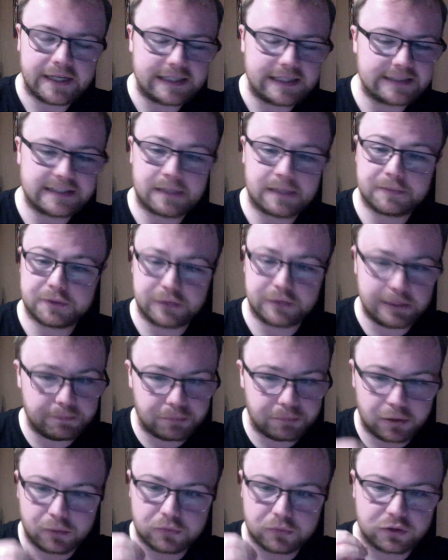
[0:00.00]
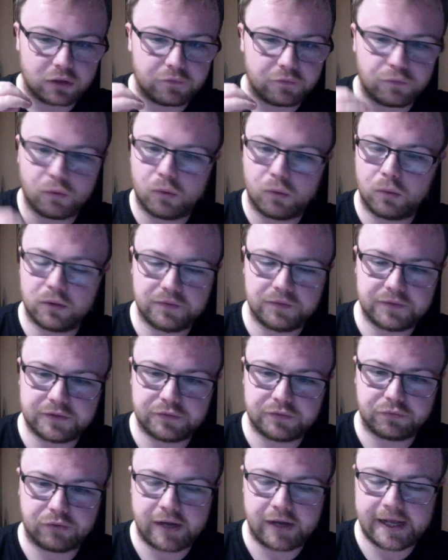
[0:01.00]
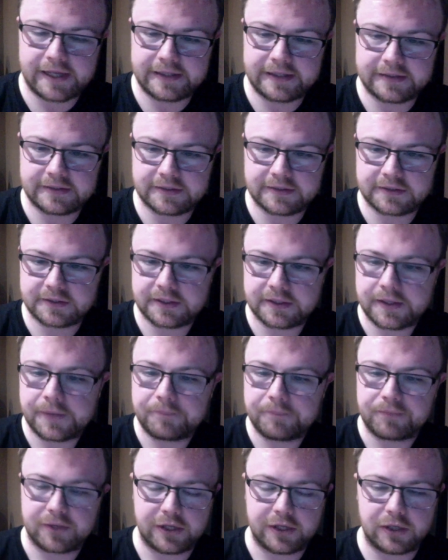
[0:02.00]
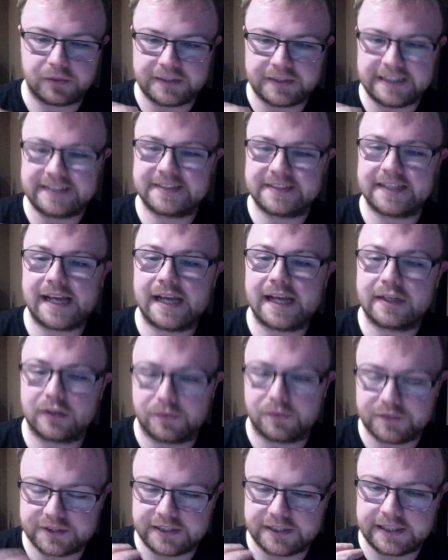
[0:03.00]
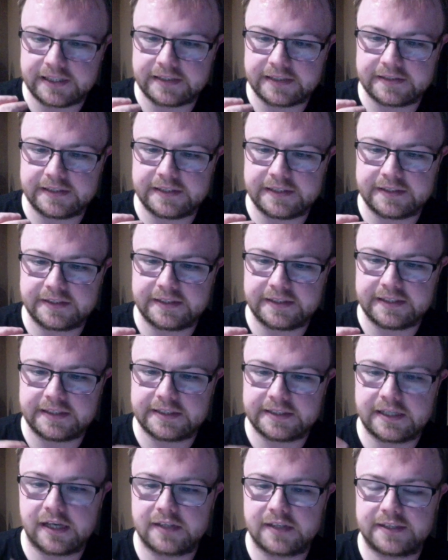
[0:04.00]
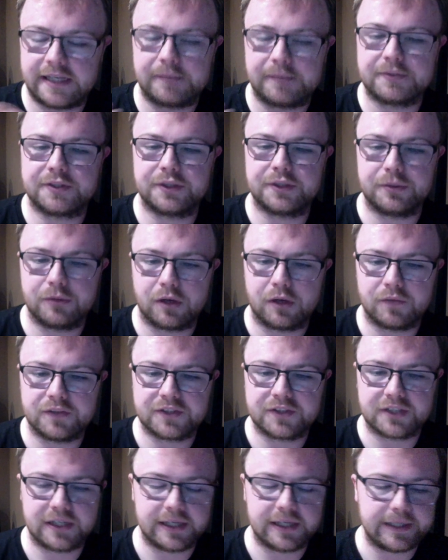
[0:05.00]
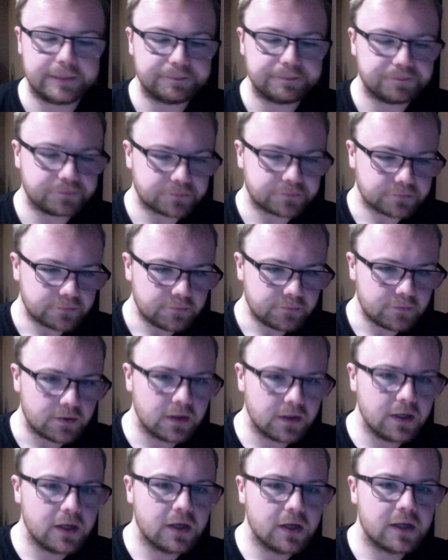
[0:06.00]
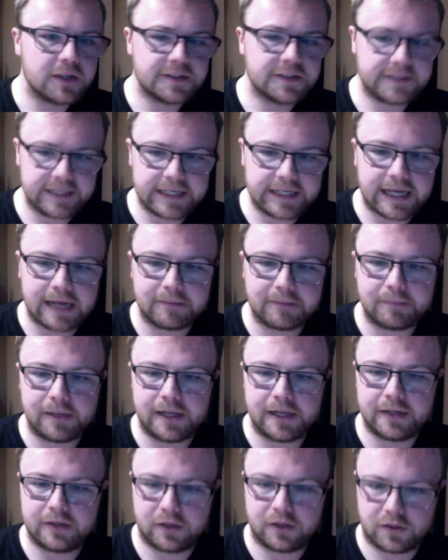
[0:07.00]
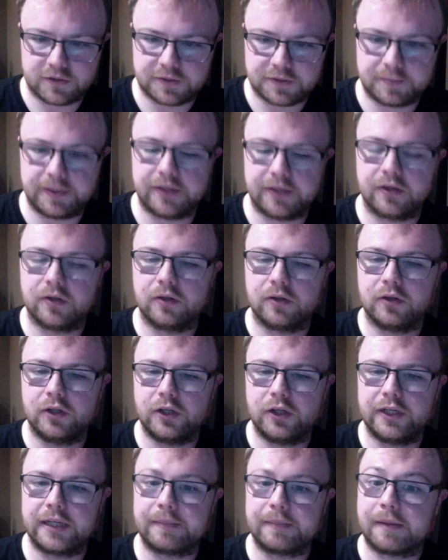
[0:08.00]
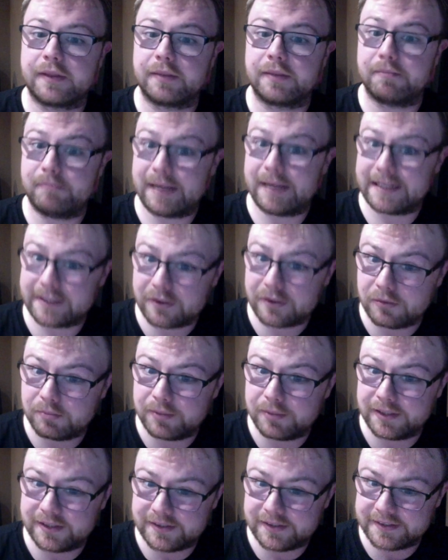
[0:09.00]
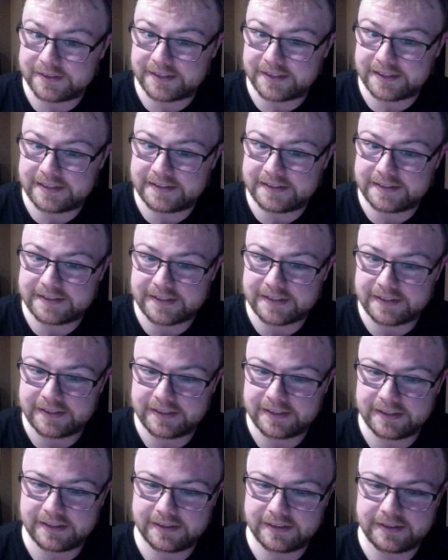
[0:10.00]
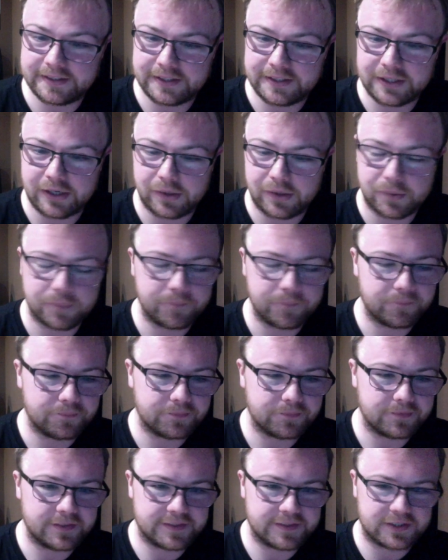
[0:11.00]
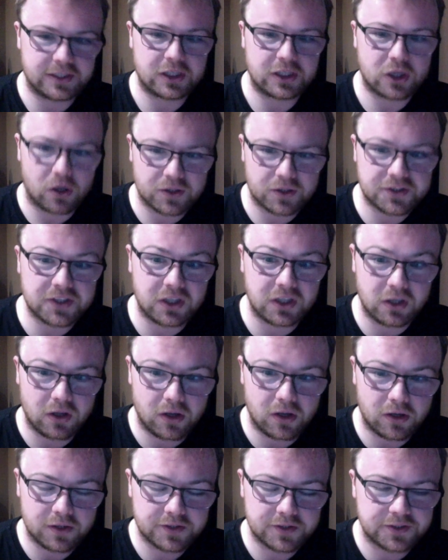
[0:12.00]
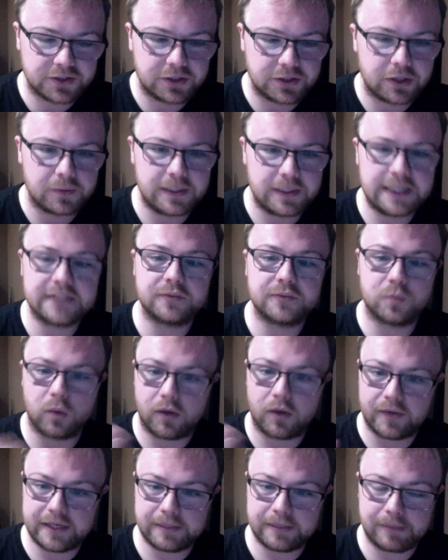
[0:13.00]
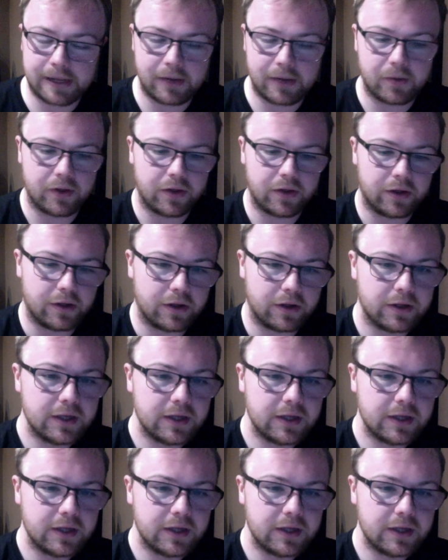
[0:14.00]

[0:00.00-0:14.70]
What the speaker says: this episode, he blows off all of his friends. He's sad, obviously, because he starts the episode, obviously, seeing Aunt May in the hospital, learning about the medical bills, that this is gonna, it's gonna cost a lot. He is worried about her.